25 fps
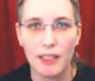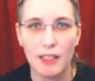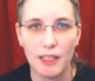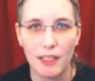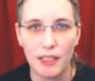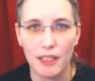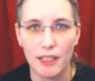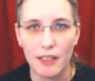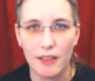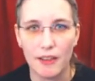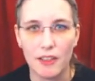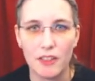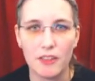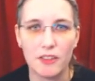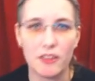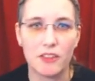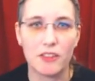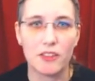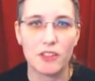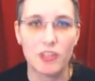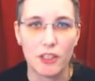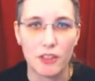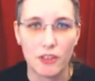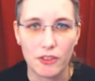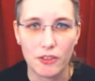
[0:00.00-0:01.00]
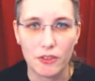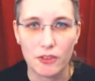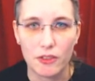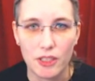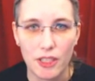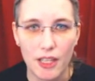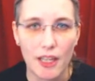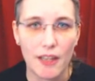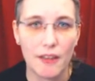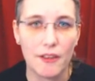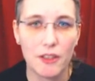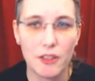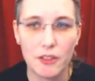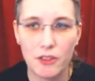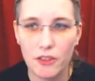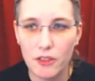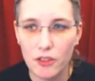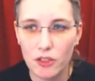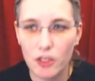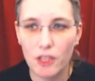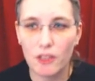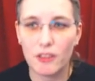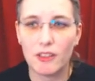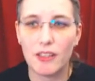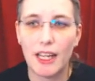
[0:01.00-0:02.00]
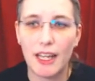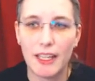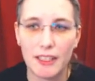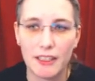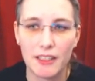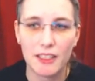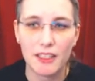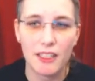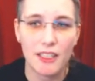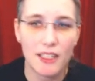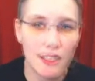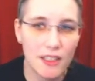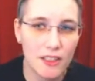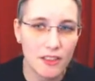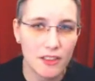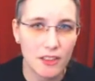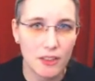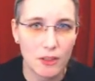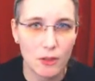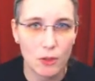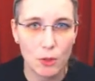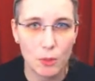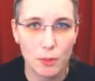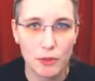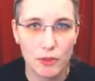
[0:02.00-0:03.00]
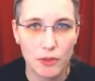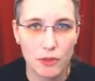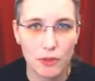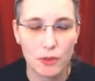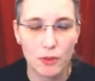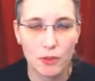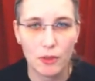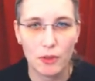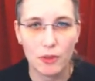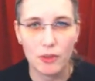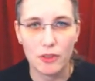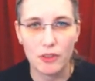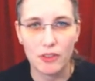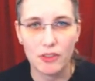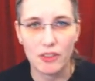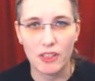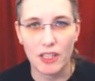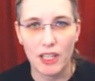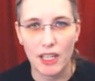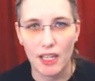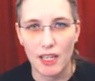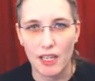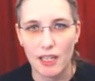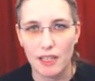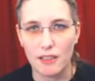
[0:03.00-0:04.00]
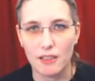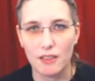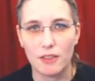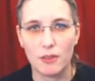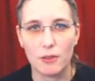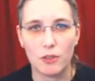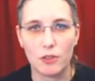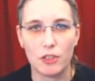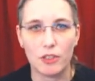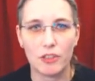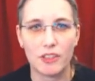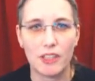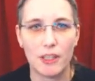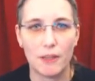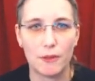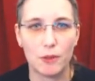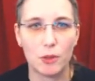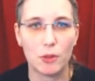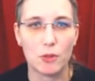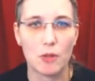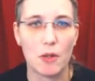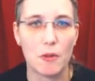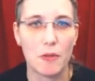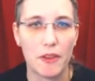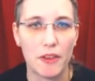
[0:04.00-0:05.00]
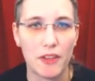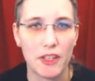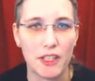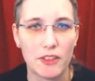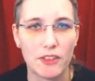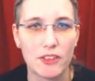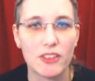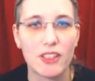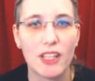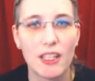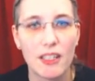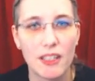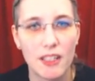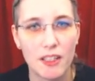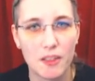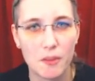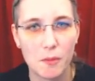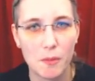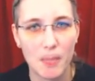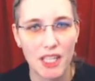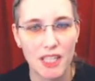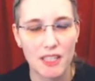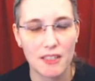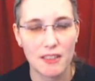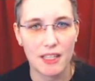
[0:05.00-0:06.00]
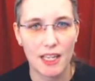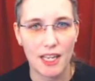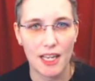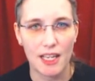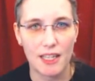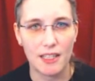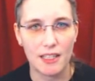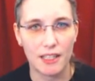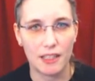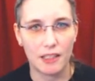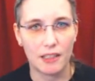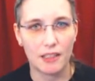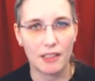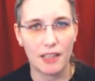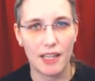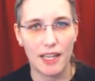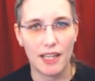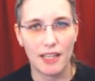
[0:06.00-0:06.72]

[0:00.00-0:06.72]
uh, this is just yeah this is just like it is in open source and you just have to grow a thick skin as a maintainer